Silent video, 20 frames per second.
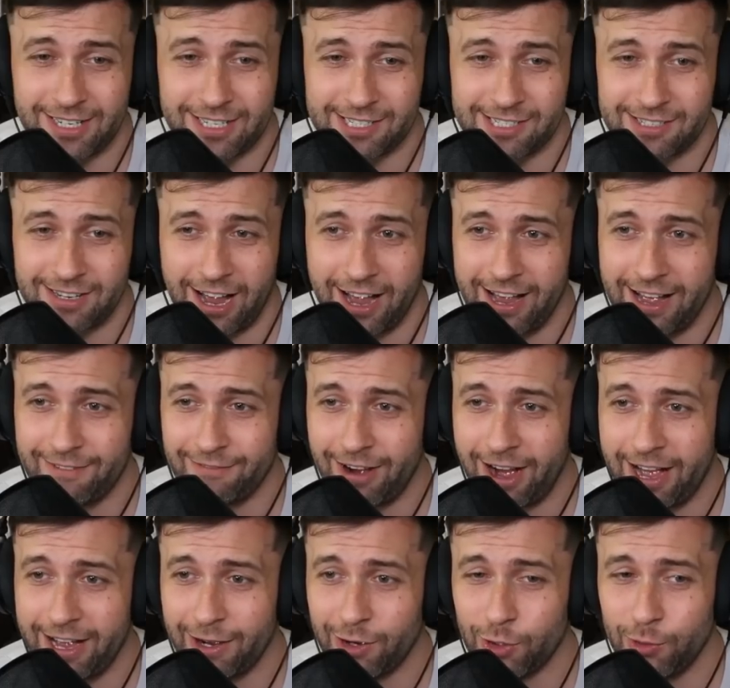because I have
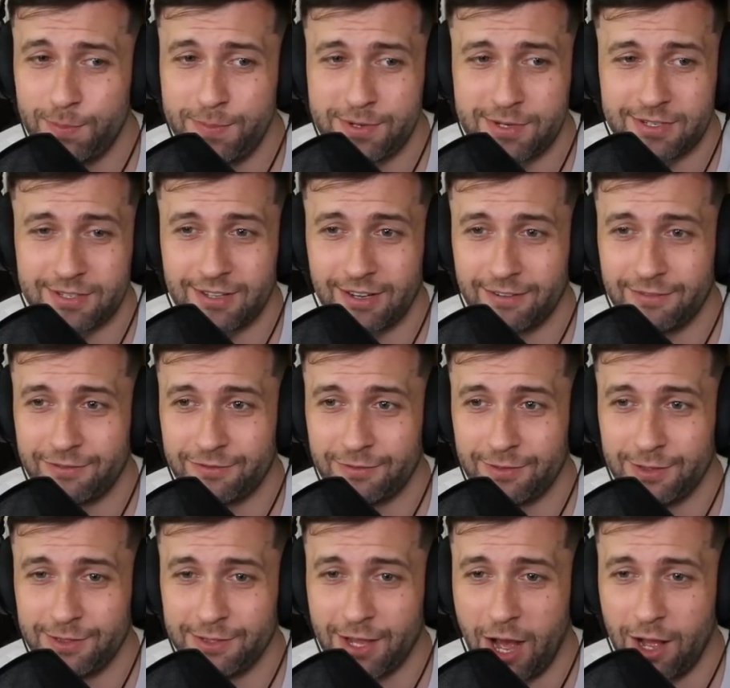high hopes of
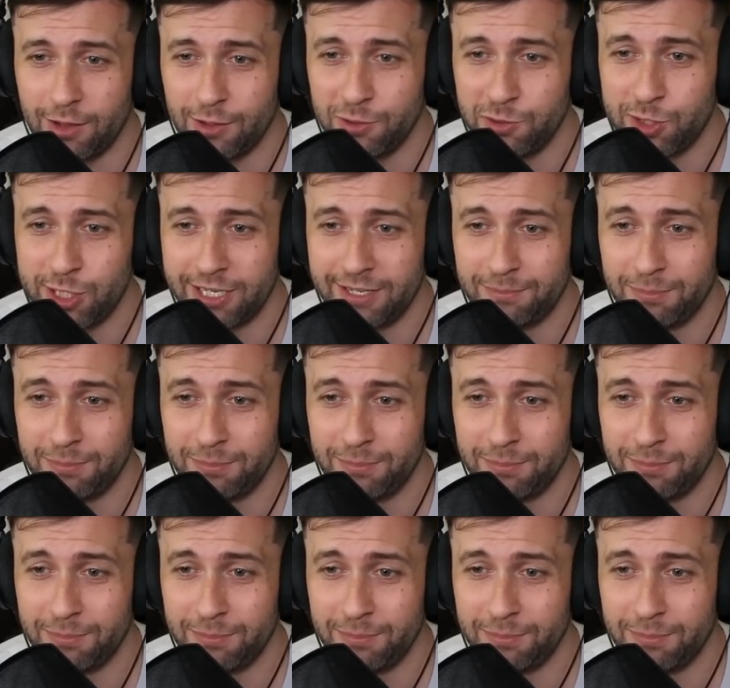not losing,